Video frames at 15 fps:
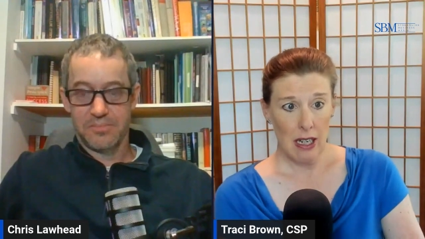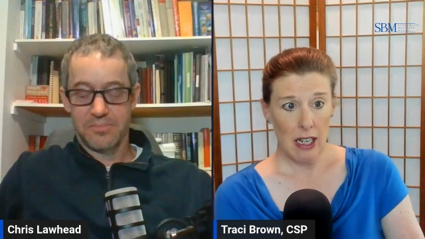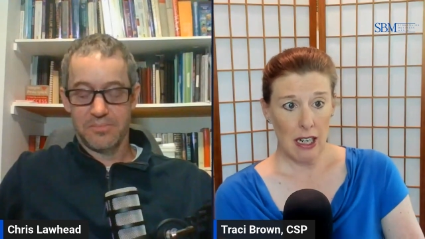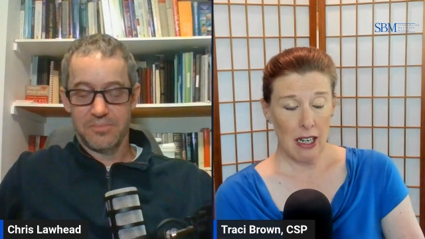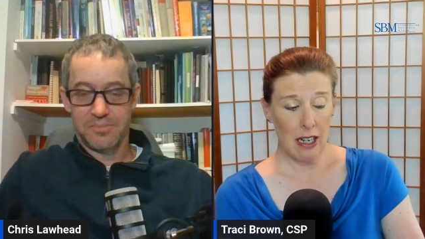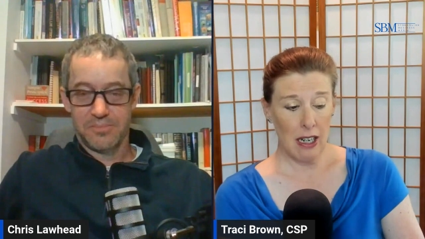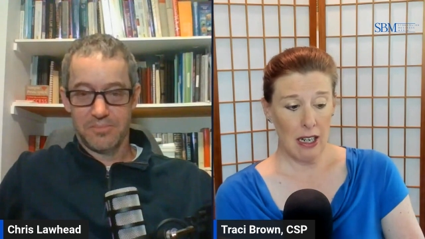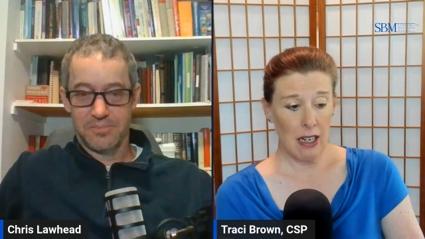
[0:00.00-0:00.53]

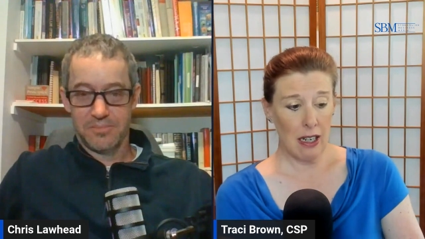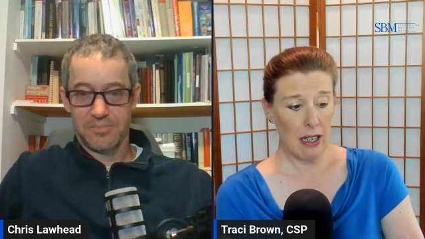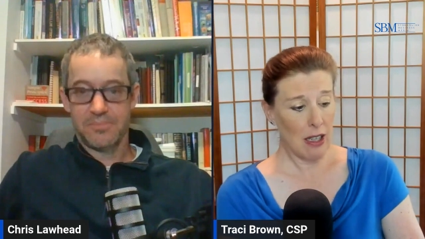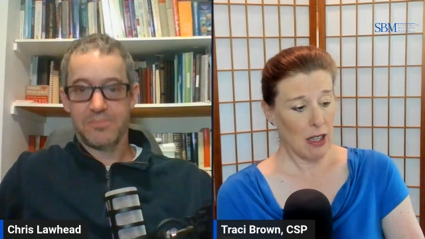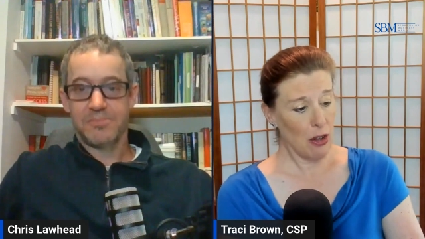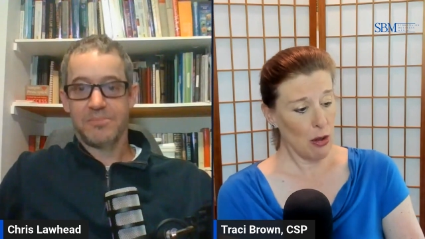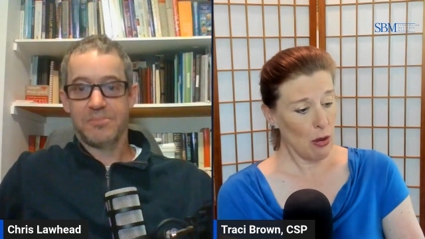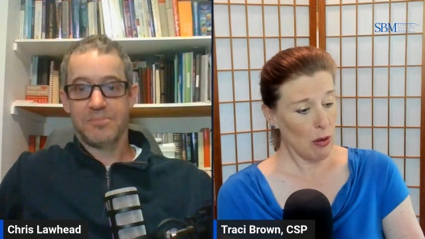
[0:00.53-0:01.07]

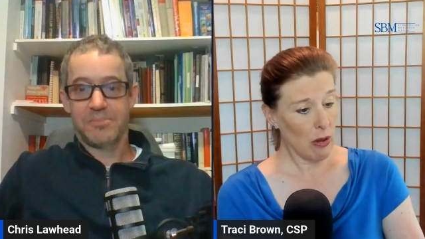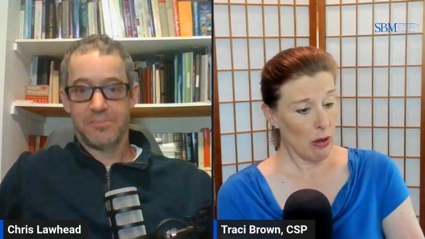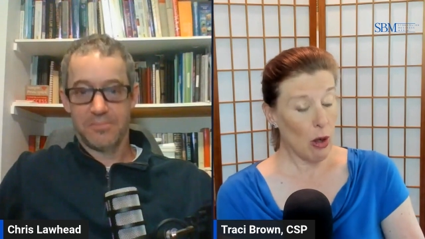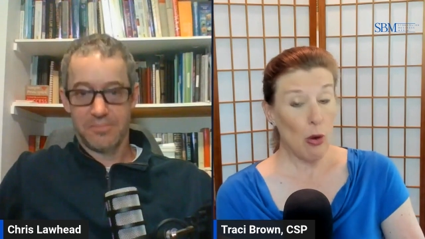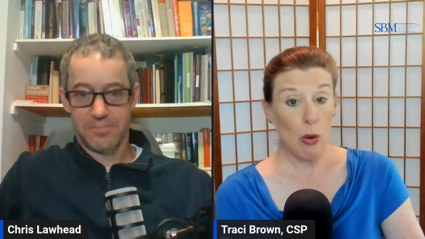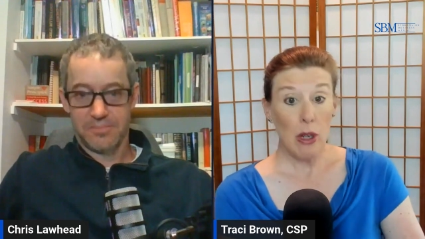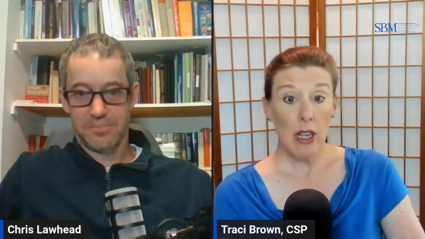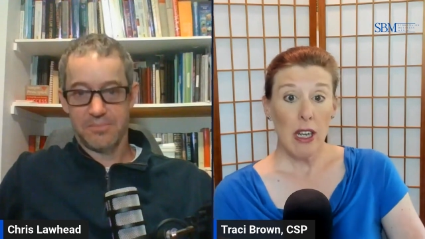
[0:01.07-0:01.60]
Speaker 1: And who else?
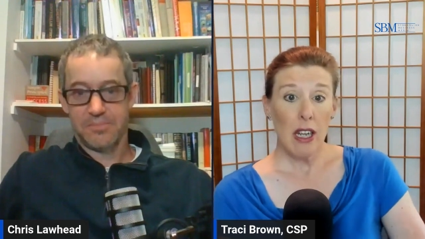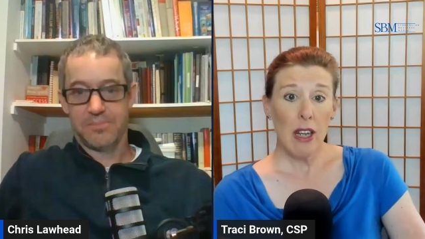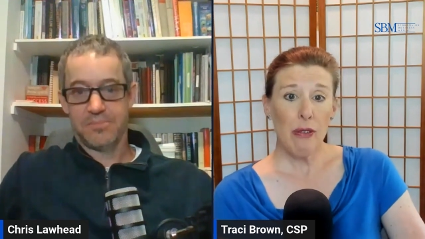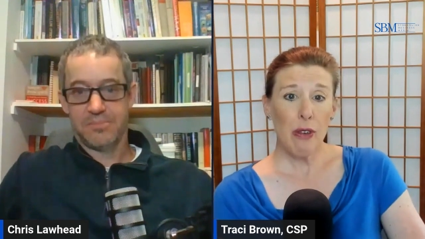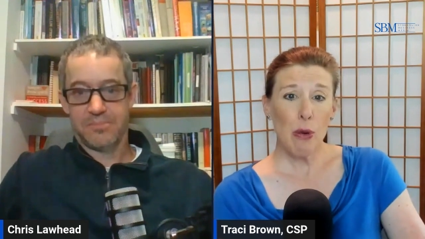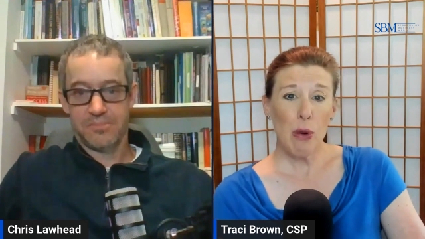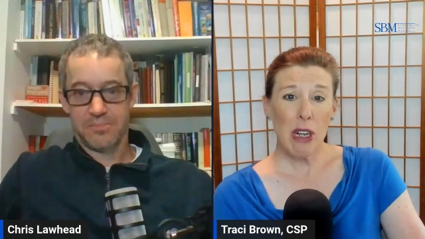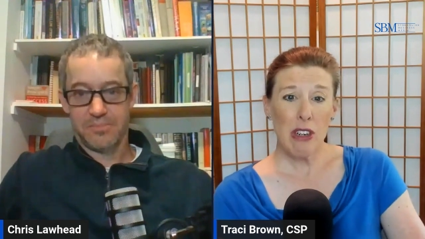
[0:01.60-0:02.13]
Oh,
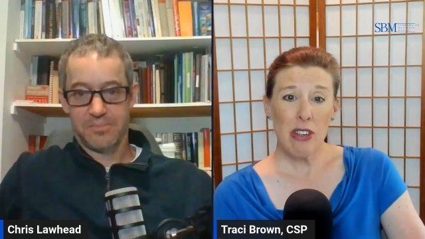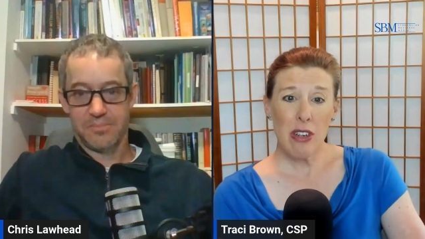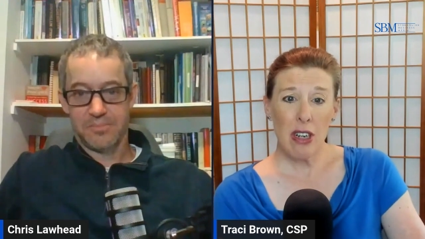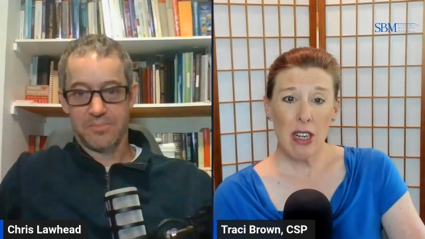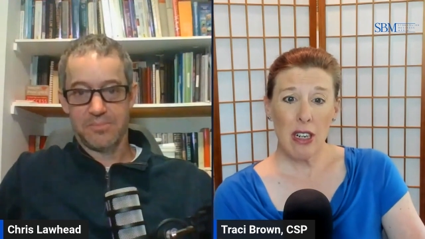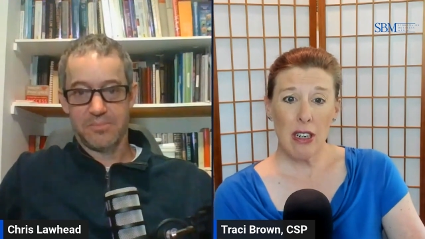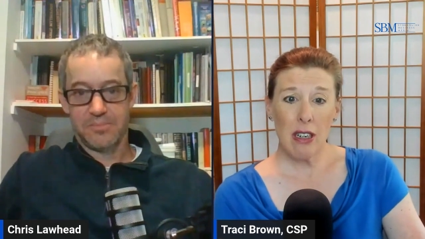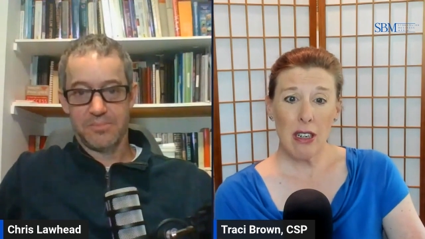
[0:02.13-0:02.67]
if you watch
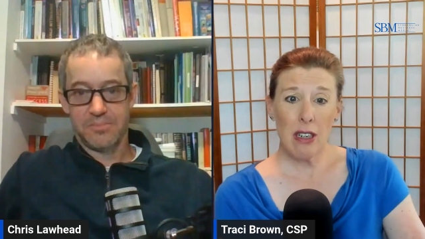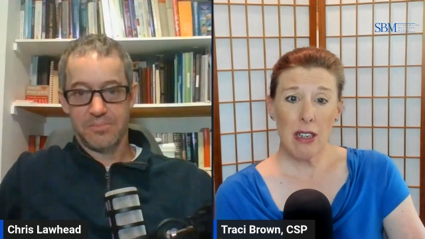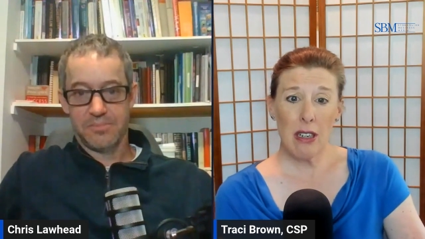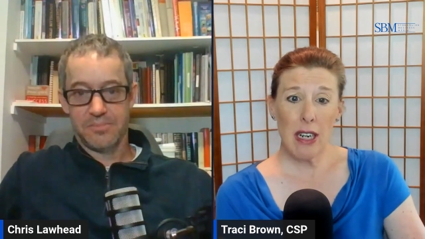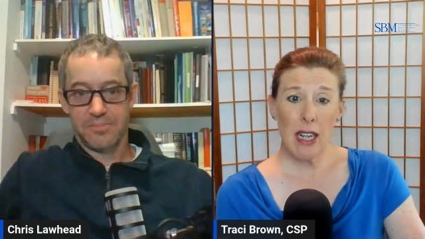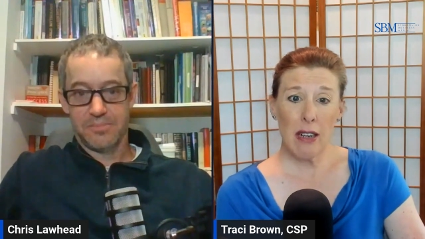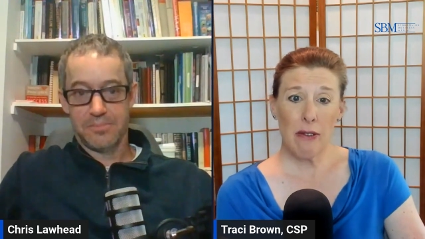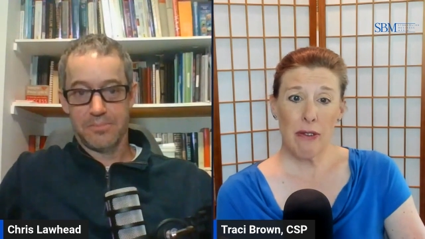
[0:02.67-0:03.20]

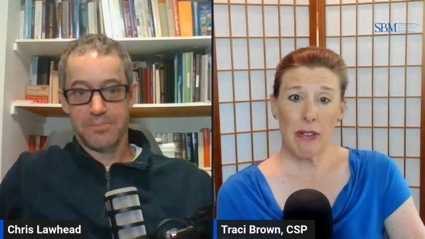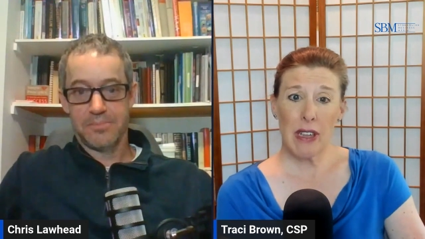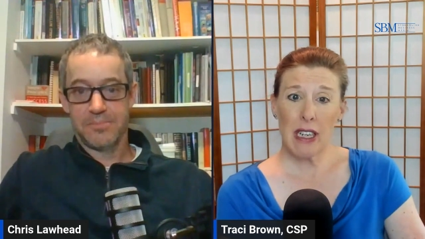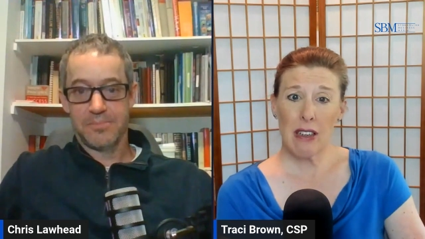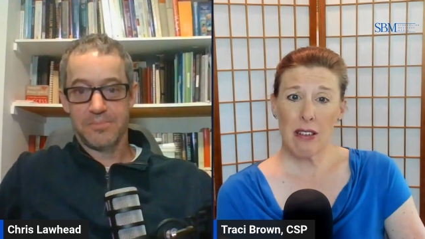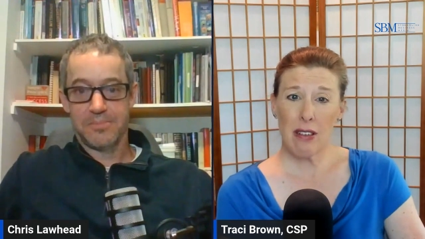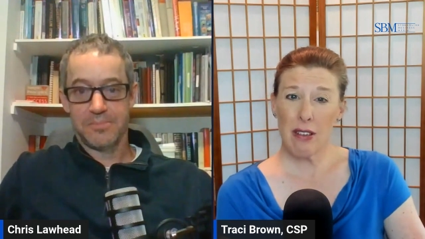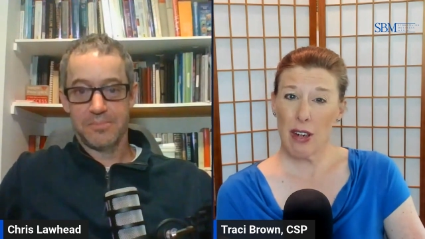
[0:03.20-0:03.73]

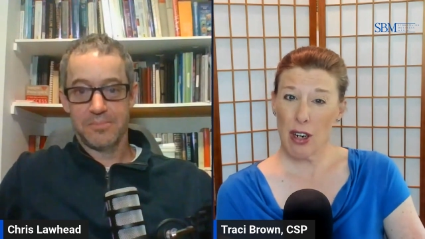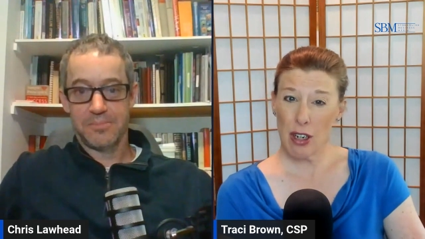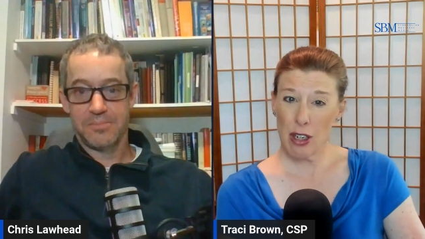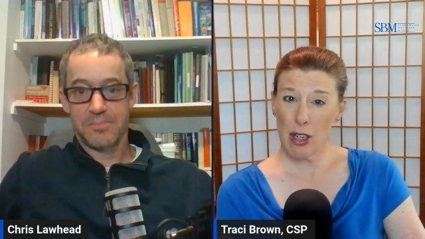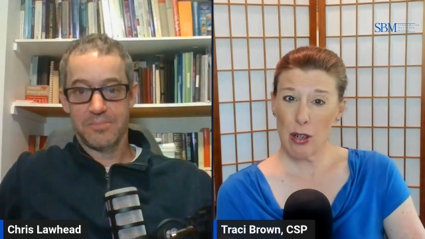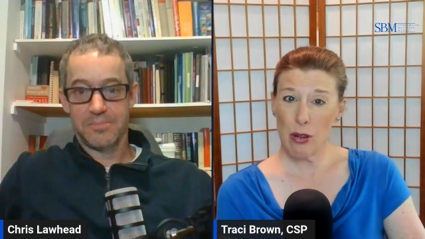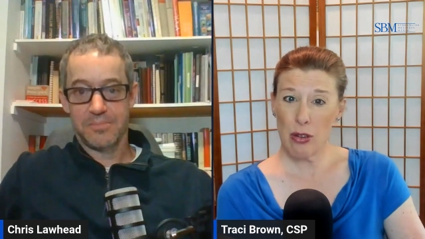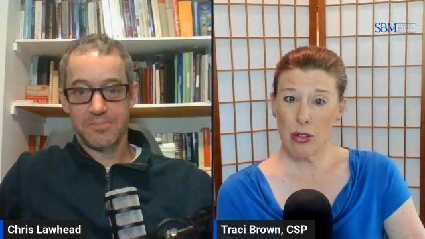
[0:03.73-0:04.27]
Netflix
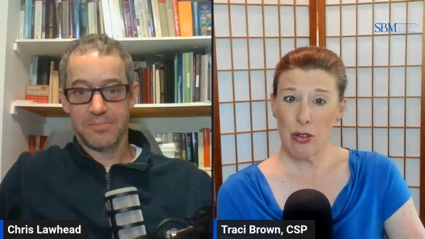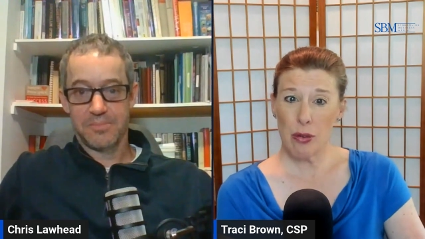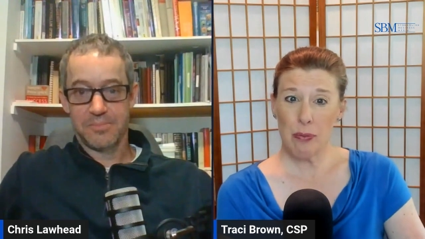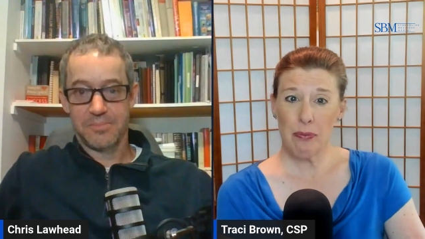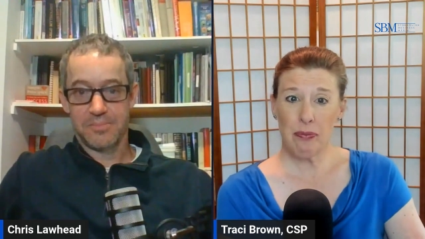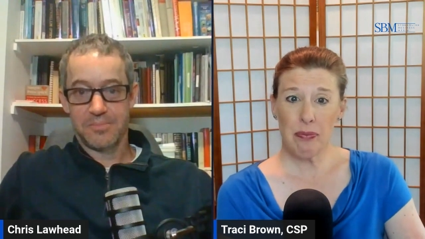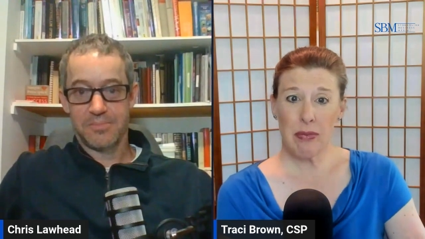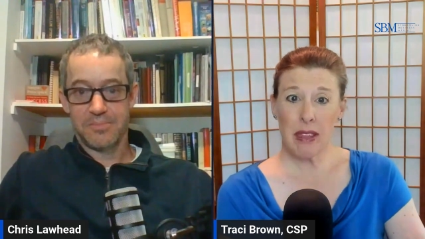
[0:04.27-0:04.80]
Narcos,
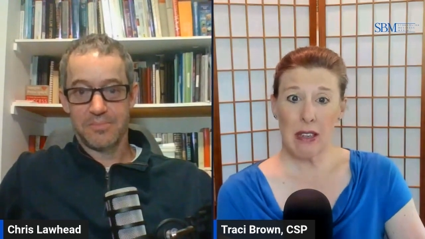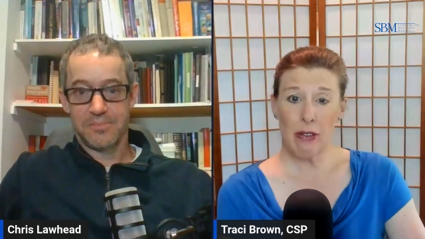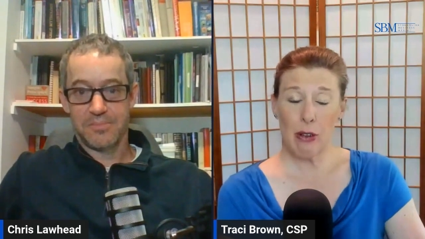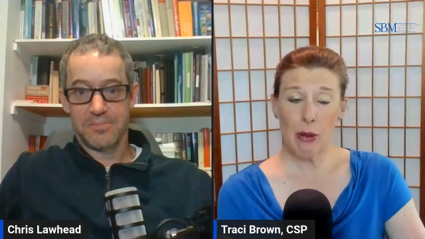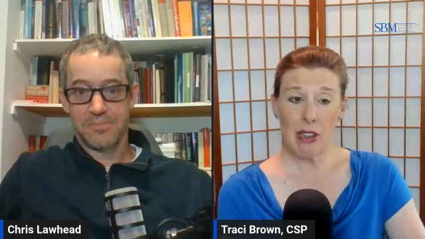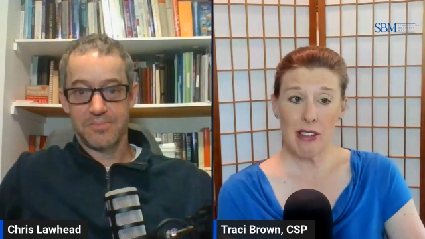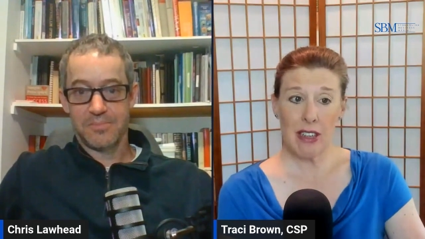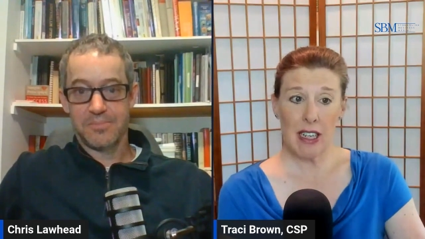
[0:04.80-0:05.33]
if
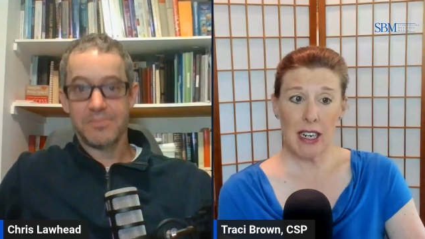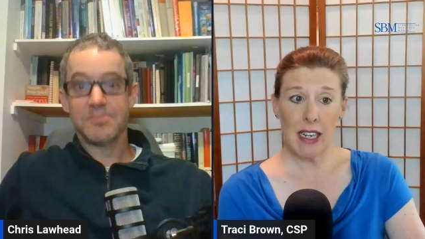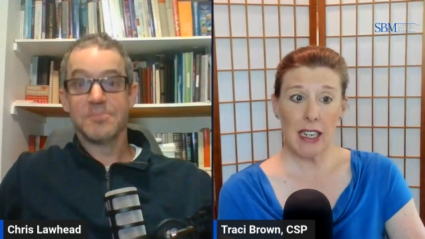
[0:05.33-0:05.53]
you watch that, I